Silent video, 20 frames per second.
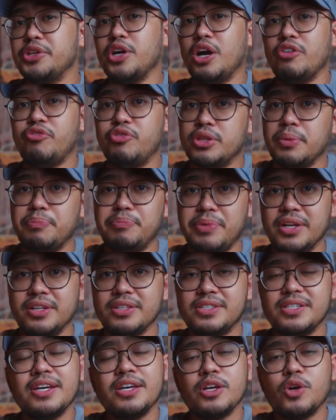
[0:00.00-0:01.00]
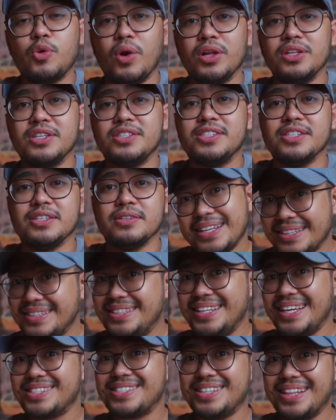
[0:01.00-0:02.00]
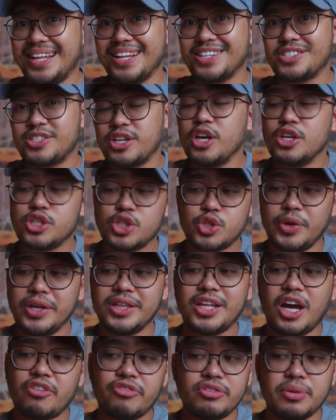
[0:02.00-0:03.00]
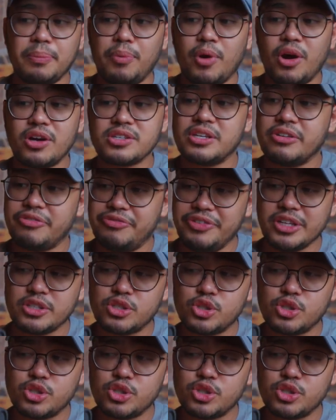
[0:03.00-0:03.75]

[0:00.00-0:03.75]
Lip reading: off with the build quality. This lens, straight out of the box, feels